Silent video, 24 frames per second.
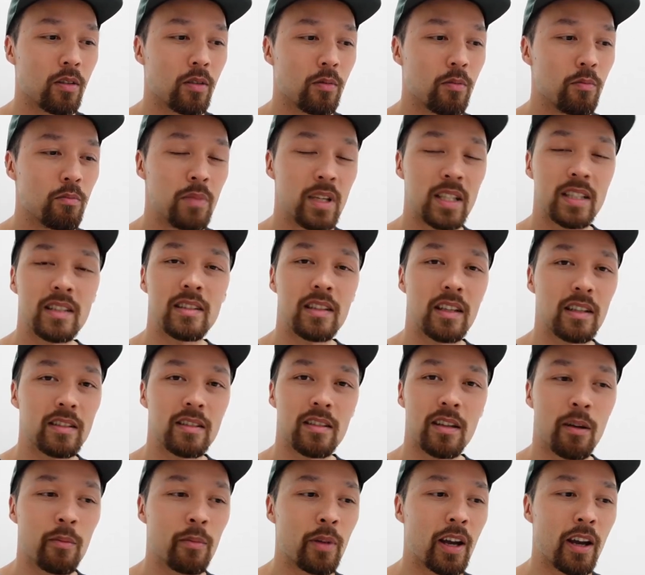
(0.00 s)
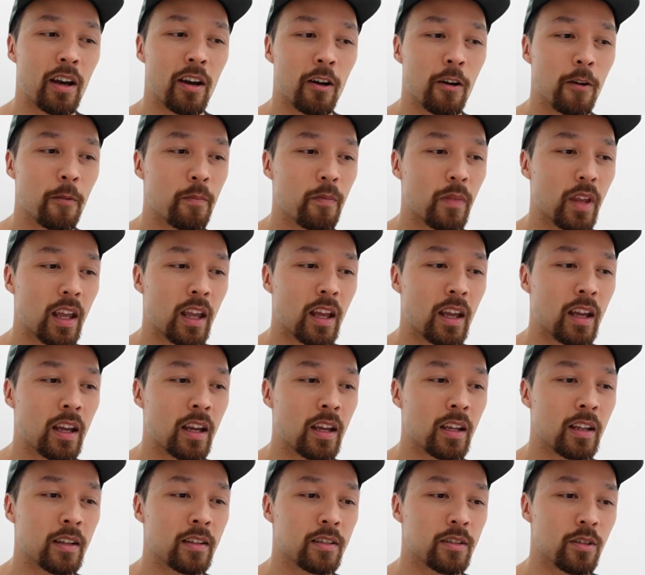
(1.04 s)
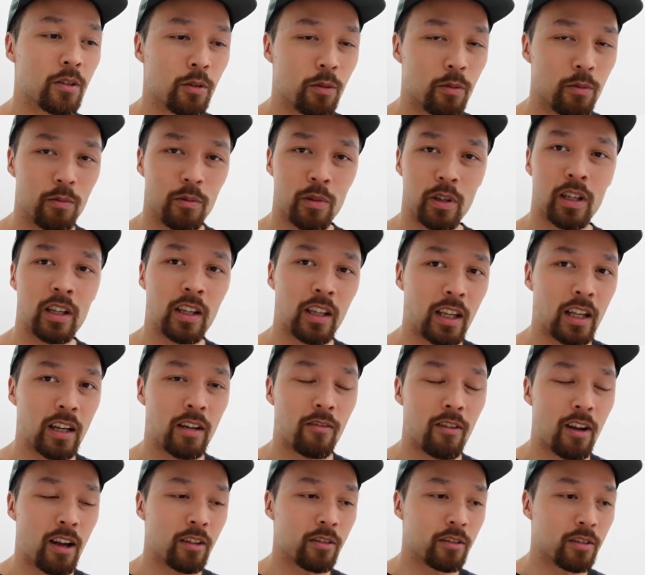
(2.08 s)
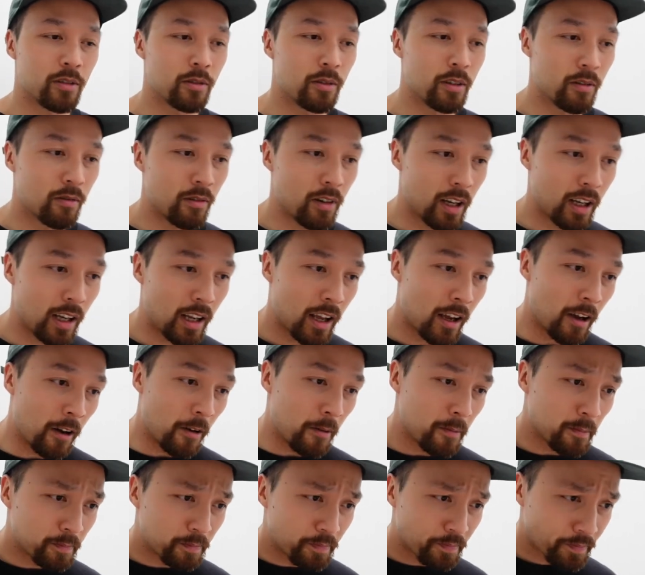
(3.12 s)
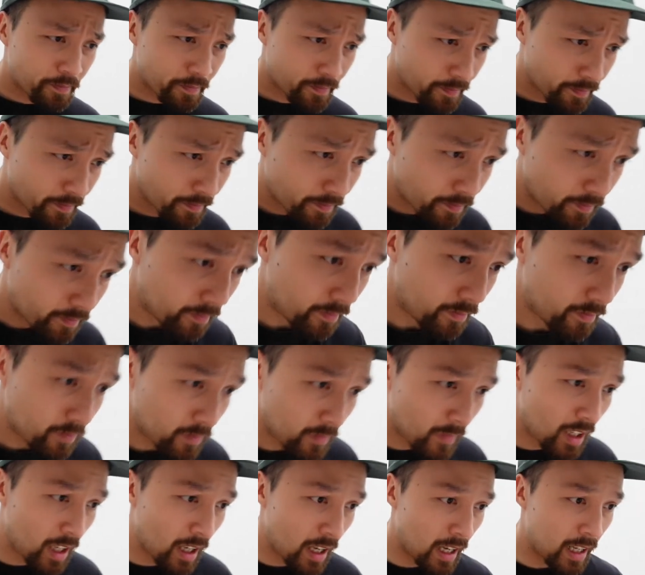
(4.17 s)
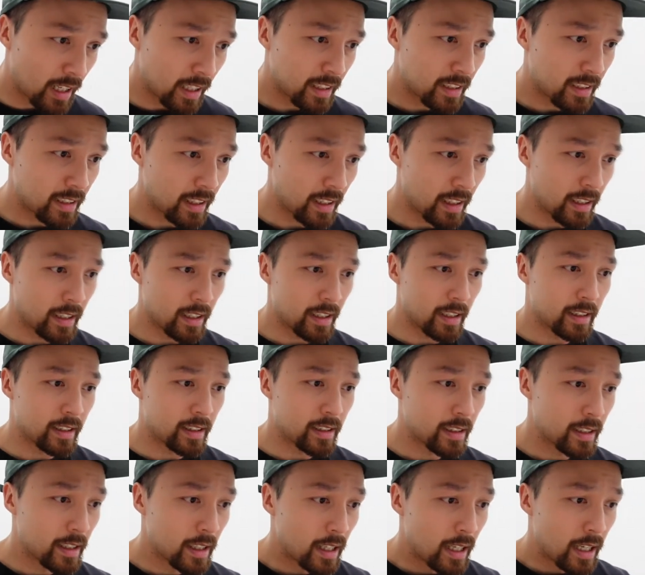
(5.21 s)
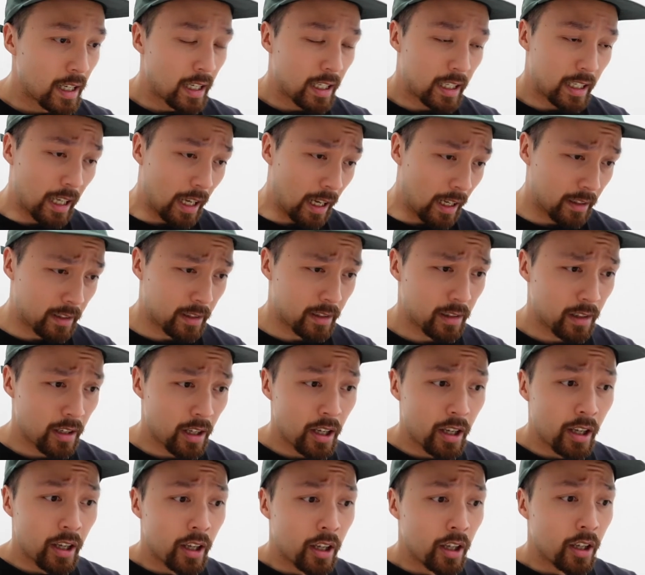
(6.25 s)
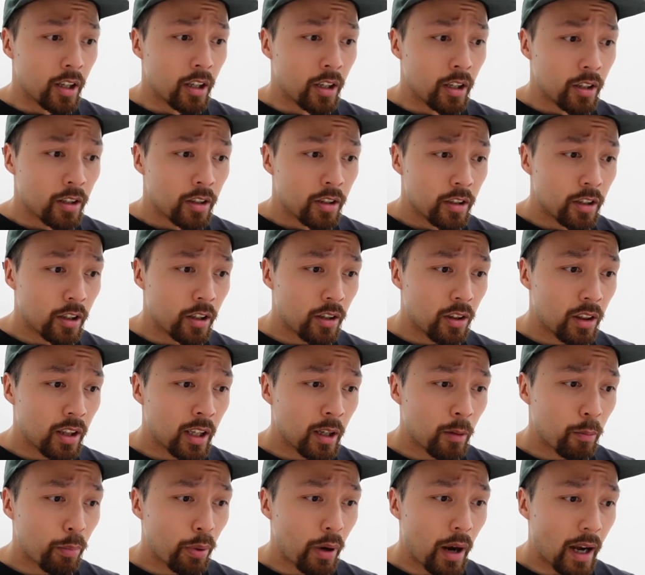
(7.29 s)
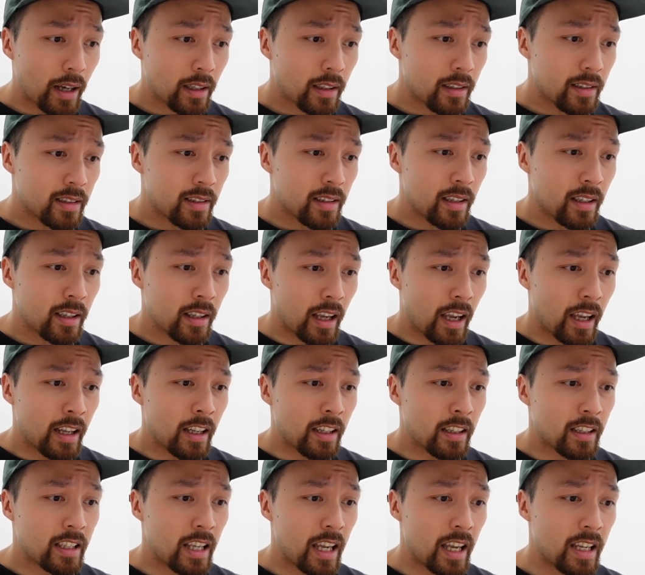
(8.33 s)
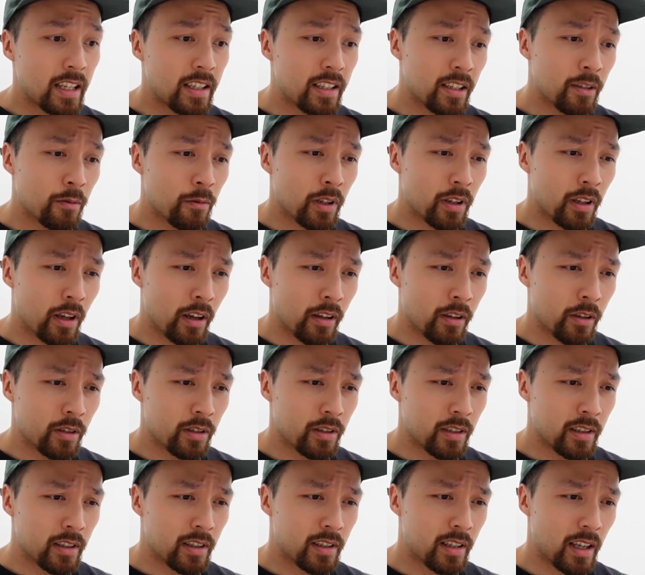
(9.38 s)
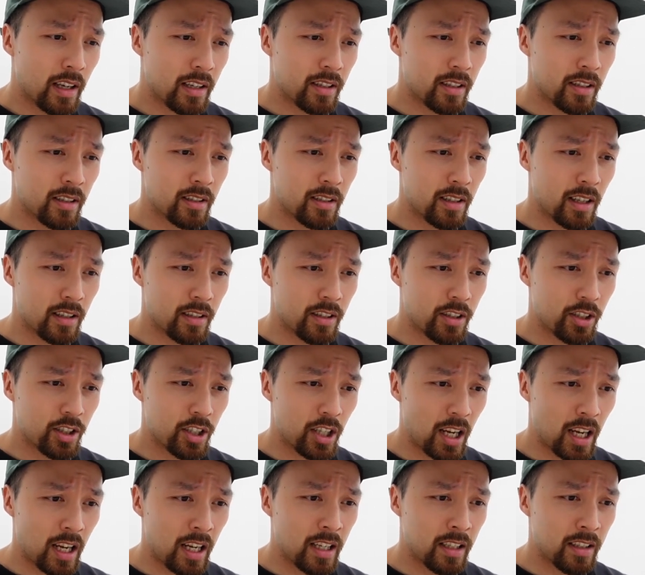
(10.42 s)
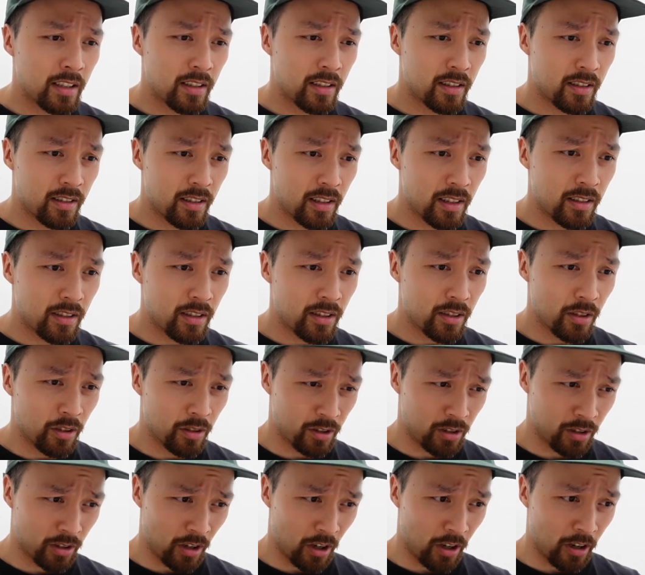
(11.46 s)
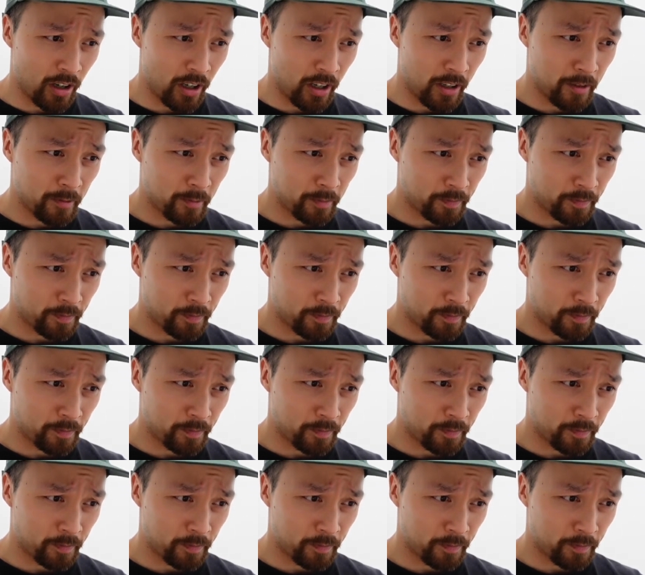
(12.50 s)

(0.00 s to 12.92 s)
missed it somehow, and so we're gonna get around to it right now. And he says, yes, do you think practicing and engaging with others in sessions has changed since you started?